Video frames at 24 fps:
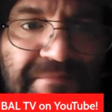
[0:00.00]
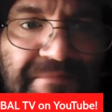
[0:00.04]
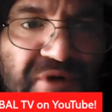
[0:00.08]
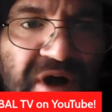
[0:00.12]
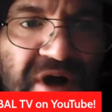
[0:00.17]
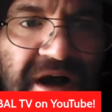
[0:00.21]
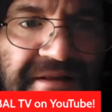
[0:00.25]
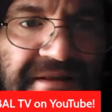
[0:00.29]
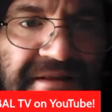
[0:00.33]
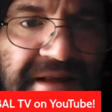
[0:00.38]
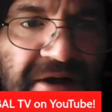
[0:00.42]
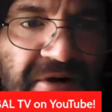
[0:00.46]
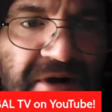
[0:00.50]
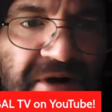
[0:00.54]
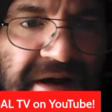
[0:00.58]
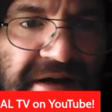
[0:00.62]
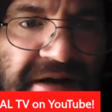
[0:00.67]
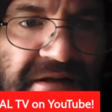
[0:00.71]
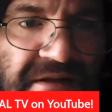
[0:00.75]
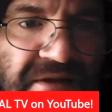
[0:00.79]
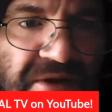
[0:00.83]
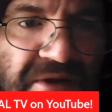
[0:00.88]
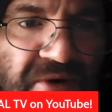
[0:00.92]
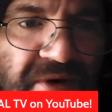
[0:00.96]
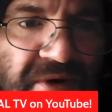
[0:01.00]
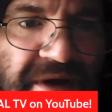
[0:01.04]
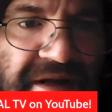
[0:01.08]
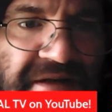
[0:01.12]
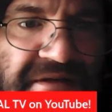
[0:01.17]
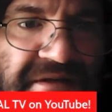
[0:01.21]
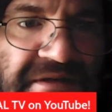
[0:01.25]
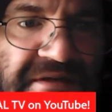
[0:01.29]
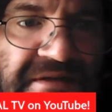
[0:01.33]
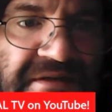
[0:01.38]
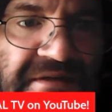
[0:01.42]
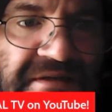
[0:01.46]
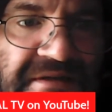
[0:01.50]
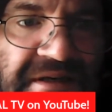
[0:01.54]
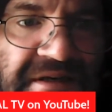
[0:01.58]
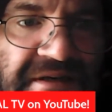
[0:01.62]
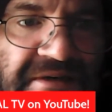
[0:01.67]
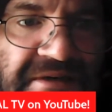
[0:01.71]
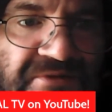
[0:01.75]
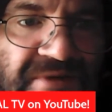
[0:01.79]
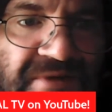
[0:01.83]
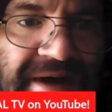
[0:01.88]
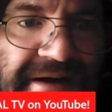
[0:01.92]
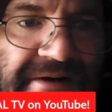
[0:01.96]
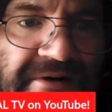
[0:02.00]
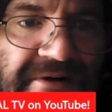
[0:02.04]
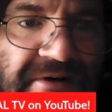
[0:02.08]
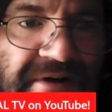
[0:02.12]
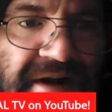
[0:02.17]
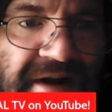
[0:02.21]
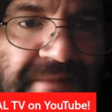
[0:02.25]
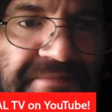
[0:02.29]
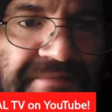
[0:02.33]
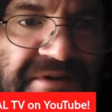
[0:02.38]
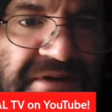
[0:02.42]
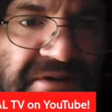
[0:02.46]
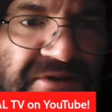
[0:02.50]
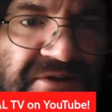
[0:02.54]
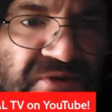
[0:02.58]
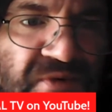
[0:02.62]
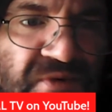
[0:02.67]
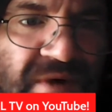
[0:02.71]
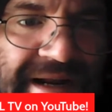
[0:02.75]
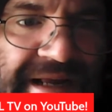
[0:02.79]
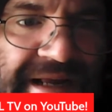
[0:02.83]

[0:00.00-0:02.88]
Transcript: That brought Derek Lewis's record up to